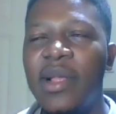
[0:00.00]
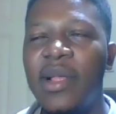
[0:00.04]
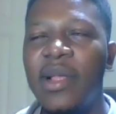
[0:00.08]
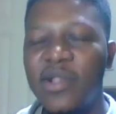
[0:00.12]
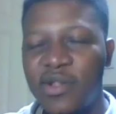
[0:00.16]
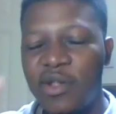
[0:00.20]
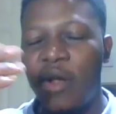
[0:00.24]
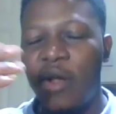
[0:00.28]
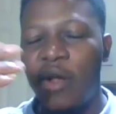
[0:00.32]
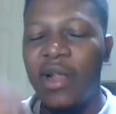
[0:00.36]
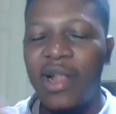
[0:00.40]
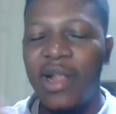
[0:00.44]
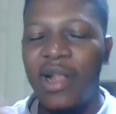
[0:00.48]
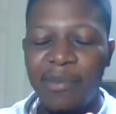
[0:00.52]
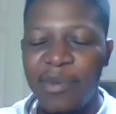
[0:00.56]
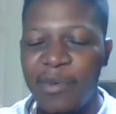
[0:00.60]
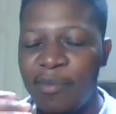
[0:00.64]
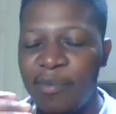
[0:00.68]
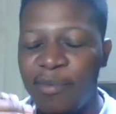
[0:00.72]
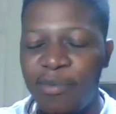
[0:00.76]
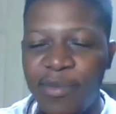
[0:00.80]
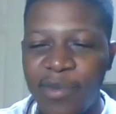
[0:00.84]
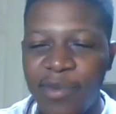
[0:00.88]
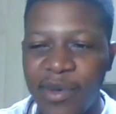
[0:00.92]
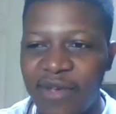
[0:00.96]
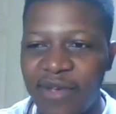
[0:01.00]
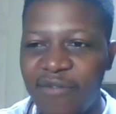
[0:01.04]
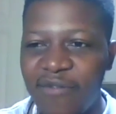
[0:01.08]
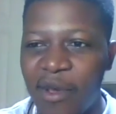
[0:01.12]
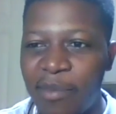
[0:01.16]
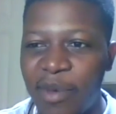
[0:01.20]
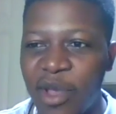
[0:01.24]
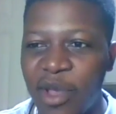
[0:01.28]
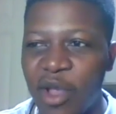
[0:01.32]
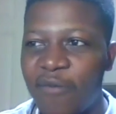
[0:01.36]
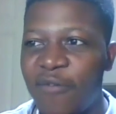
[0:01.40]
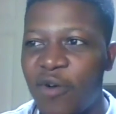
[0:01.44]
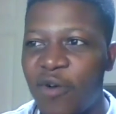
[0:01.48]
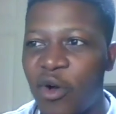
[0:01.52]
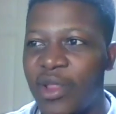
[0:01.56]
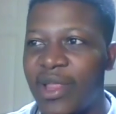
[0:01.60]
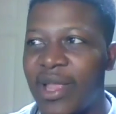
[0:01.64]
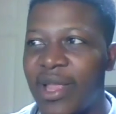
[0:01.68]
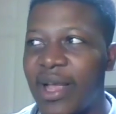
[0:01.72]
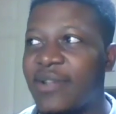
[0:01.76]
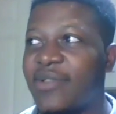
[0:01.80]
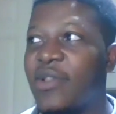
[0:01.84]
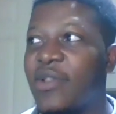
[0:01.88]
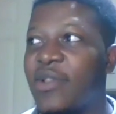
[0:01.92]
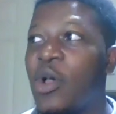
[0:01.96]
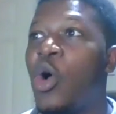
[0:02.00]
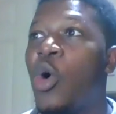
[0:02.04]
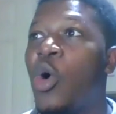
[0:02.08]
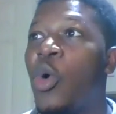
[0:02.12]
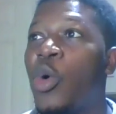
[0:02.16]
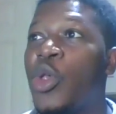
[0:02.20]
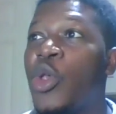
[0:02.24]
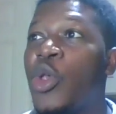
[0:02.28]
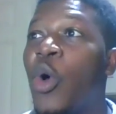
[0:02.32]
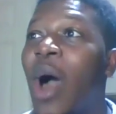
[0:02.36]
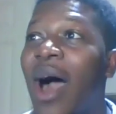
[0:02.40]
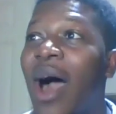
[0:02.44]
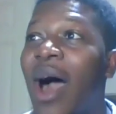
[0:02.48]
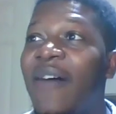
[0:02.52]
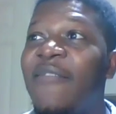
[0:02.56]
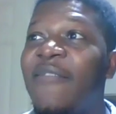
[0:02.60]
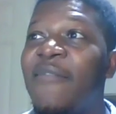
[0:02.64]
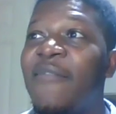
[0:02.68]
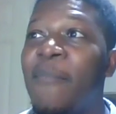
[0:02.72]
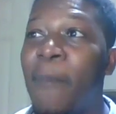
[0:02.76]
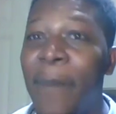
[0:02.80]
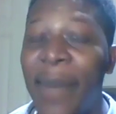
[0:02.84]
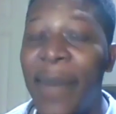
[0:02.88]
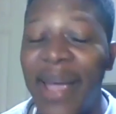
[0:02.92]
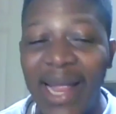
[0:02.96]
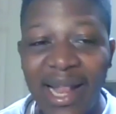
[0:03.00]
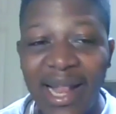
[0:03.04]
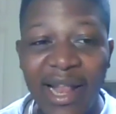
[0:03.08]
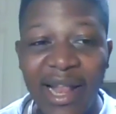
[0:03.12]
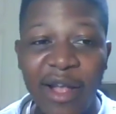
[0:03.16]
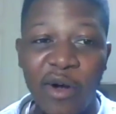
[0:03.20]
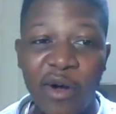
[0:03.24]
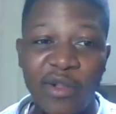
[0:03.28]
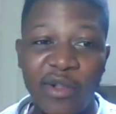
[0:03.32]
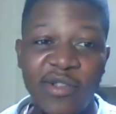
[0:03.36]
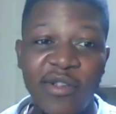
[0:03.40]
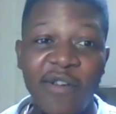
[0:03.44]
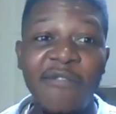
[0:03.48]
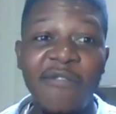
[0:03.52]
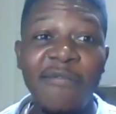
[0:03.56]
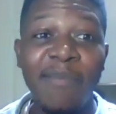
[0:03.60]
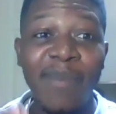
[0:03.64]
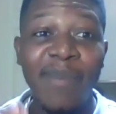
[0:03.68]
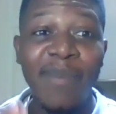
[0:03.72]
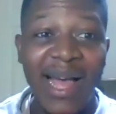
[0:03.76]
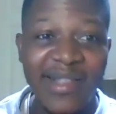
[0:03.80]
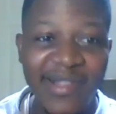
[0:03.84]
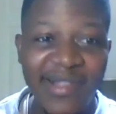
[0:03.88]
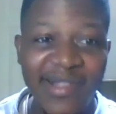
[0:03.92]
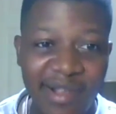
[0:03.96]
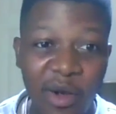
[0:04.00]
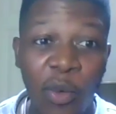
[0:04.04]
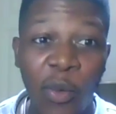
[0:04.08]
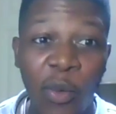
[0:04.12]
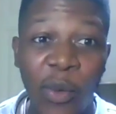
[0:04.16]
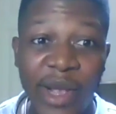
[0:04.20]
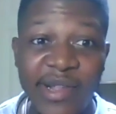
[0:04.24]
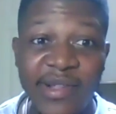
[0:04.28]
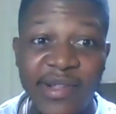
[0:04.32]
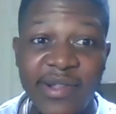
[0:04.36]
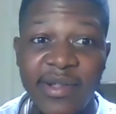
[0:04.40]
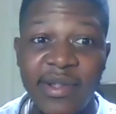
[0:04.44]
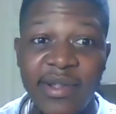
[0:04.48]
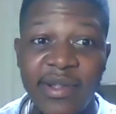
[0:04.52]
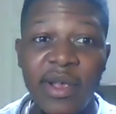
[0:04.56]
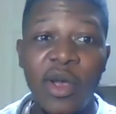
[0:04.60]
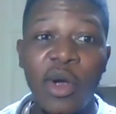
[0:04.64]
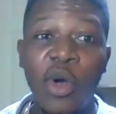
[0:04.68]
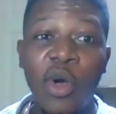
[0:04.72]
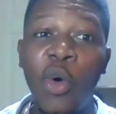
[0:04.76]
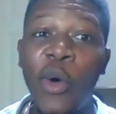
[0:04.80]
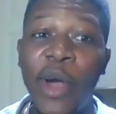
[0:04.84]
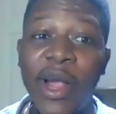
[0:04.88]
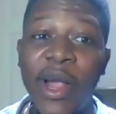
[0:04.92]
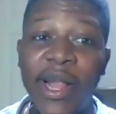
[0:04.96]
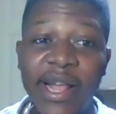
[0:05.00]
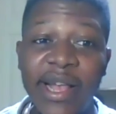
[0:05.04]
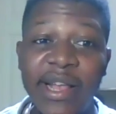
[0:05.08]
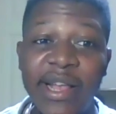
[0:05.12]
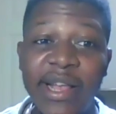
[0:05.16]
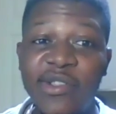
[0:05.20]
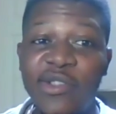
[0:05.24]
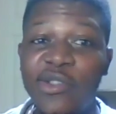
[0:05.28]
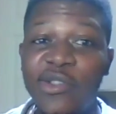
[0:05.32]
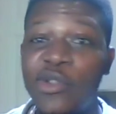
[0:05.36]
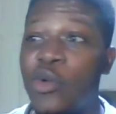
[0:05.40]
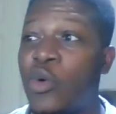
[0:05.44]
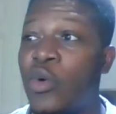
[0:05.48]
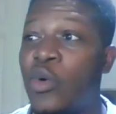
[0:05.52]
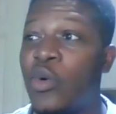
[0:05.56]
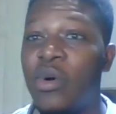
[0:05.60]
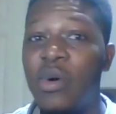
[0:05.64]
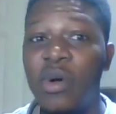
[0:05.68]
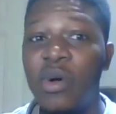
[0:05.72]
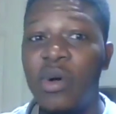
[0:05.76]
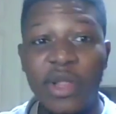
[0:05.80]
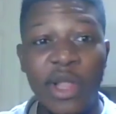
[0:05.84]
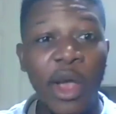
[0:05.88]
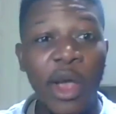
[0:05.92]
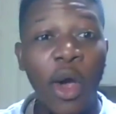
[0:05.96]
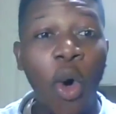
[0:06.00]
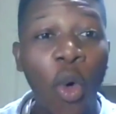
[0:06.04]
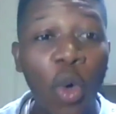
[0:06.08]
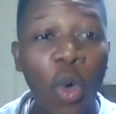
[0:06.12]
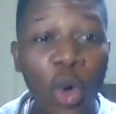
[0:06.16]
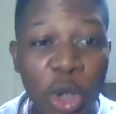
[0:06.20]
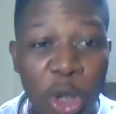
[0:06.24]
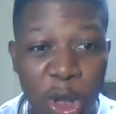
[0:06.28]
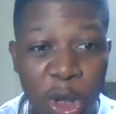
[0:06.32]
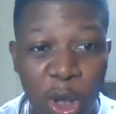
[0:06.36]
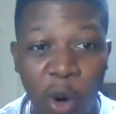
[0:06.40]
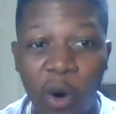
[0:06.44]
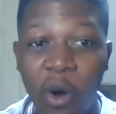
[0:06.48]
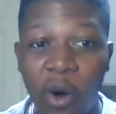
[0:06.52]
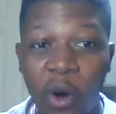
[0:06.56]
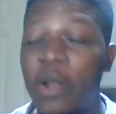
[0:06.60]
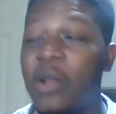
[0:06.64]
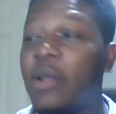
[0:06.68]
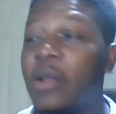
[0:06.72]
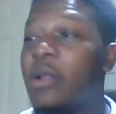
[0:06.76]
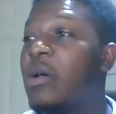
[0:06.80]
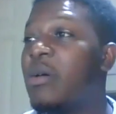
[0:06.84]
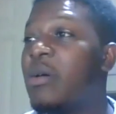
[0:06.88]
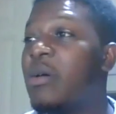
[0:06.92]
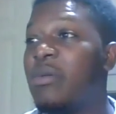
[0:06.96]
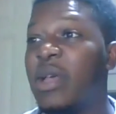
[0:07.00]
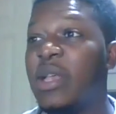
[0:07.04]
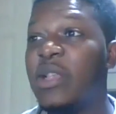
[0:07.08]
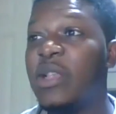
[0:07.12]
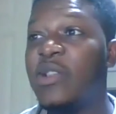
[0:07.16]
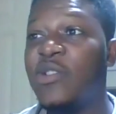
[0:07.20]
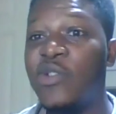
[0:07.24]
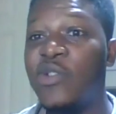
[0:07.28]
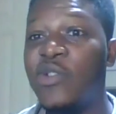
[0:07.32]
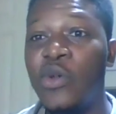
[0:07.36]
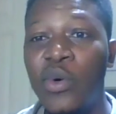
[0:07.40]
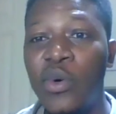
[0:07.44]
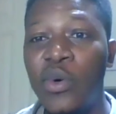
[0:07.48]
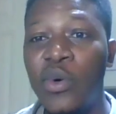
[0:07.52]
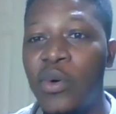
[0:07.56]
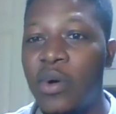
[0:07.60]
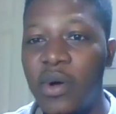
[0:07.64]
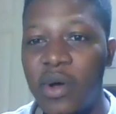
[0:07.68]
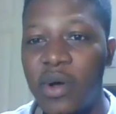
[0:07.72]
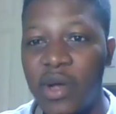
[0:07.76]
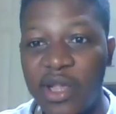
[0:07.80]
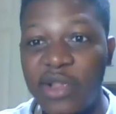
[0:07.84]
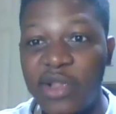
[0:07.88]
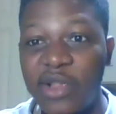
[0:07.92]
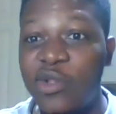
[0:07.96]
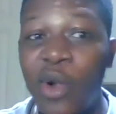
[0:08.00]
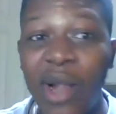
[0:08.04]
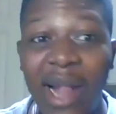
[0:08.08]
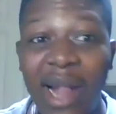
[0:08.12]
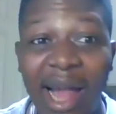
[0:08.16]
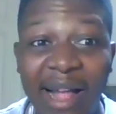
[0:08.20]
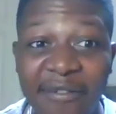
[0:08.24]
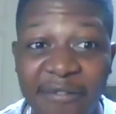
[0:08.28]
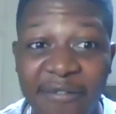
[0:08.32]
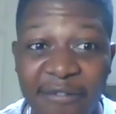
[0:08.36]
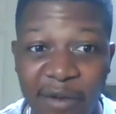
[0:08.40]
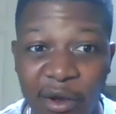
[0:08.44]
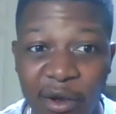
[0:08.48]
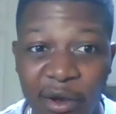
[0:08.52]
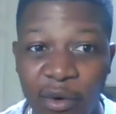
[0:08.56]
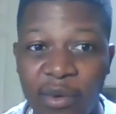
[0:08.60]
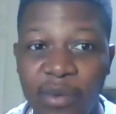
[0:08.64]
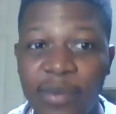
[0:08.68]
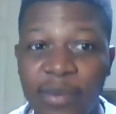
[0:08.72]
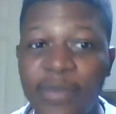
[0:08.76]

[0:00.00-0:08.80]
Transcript: sorry, let me give you a bit of context. You have millions of plastic waste going into the ocean, into landfill.